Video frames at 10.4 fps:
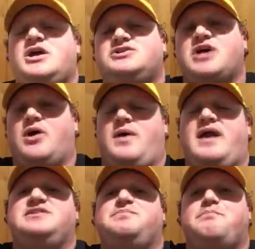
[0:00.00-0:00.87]
So,
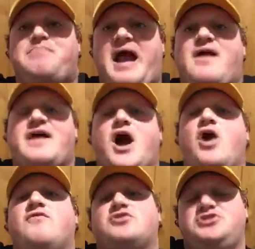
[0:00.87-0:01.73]
it's barely
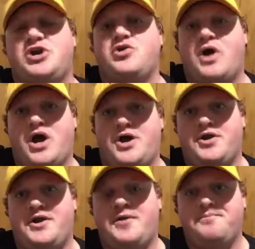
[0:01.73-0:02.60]
over
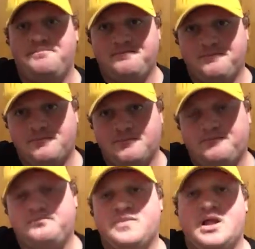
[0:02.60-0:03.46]

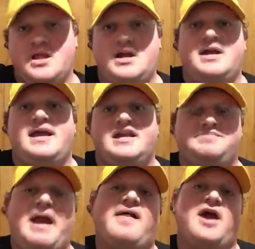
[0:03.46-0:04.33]

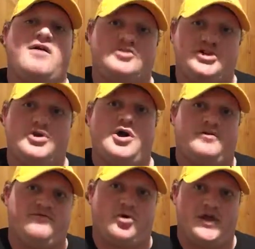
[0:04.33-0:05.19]

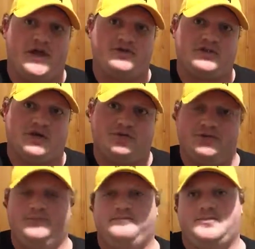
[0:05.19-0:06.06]
240 years
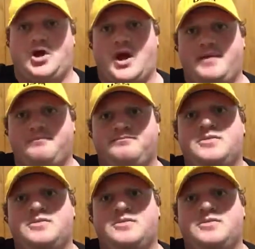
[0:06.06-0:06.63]
old, all right?